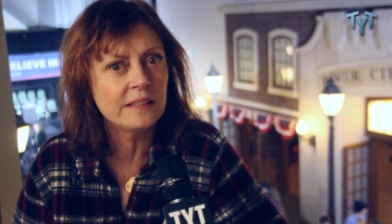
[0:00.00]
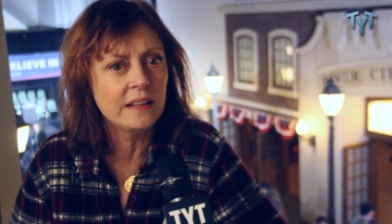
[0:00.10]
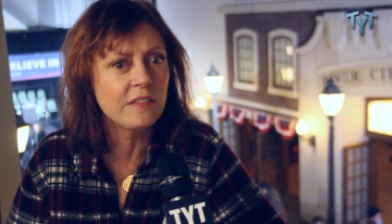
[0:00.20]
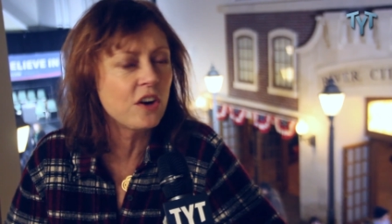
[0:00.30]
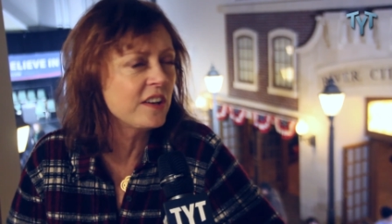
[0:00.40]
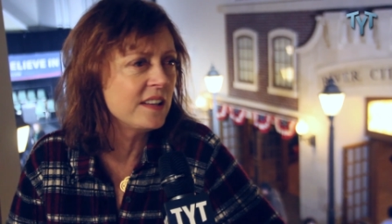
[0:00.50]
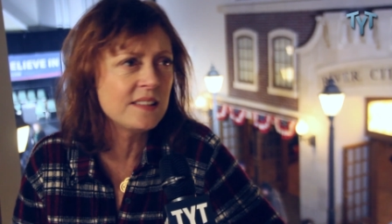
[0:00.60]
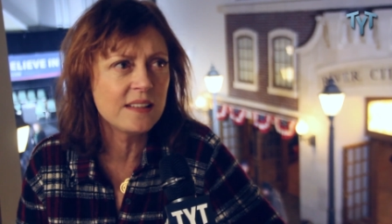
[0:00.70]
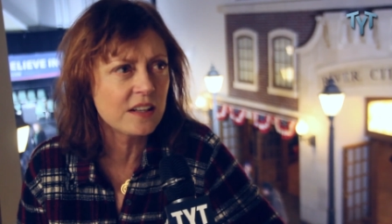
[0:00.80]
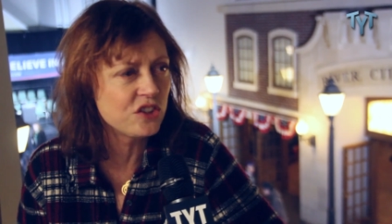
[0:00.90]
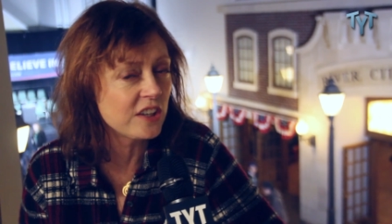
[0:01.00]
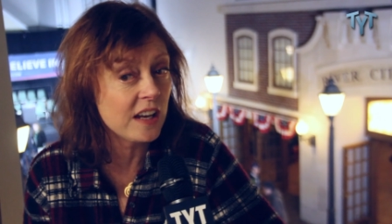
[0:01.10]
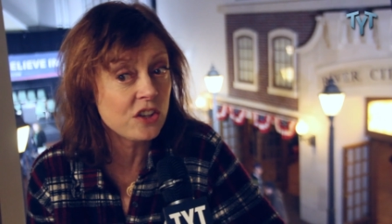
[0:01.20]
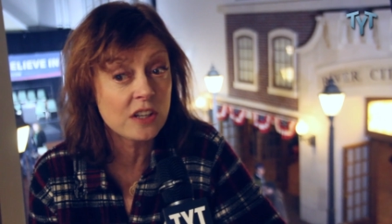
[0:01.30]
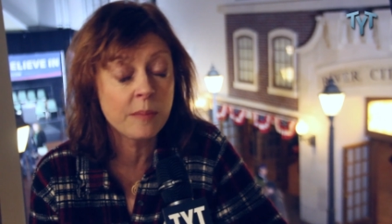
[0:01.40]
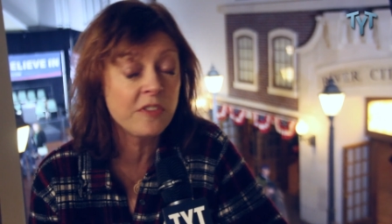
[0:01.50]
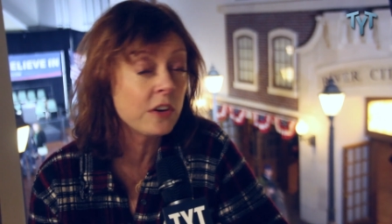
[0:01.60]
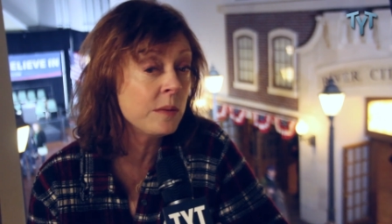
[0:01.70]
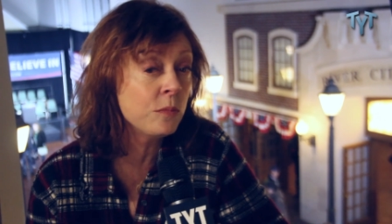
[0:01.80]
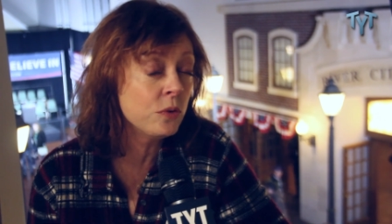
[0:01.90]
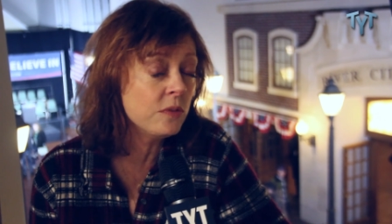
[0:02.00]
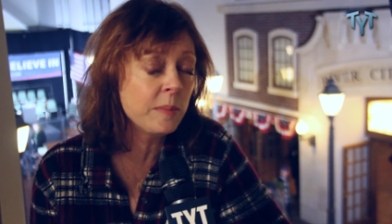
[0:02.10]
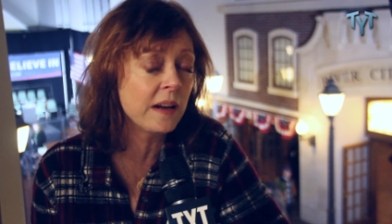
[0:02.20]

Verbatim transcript: give our kids an education. I'm very moved